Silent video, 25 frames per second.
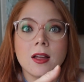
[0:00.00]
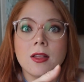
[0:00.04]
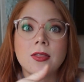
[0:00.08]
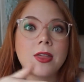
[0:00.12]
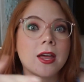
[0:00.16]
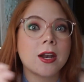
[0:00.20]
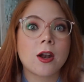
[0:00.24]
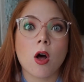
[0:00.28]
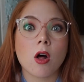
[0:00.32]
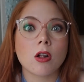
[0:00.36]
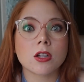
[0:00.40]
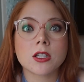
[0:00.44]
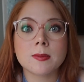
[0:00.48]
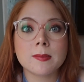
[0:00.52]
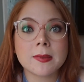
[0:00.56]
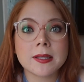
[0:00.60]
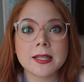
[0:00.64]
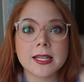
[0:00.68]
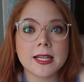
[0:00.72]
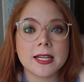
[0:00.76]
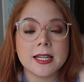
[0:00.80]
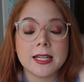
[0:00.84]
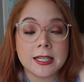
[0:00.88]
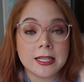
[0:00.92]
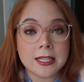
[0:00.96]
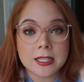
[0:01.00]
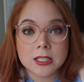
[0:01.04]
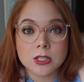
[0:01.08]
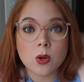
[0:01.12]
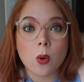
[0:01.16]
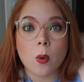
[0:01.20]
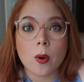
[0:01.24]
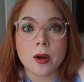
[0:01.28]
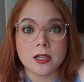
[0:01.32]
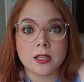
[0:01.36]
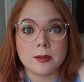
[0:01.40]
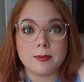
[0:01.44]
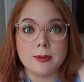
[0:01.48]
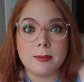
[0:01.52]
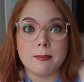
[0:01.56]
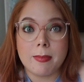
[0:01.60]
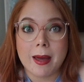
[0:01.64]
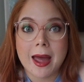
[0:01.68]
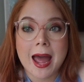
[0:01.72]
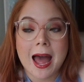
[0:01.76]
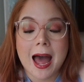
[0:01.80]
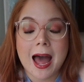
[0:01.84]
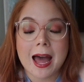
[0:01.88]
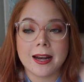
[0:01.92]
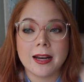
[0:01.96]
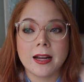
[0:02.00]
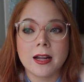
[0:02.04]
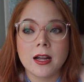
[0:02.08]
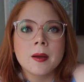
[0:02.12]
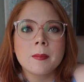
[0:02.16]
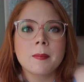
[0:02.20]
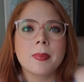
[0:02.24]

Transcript: then ultimately it is going to be bad.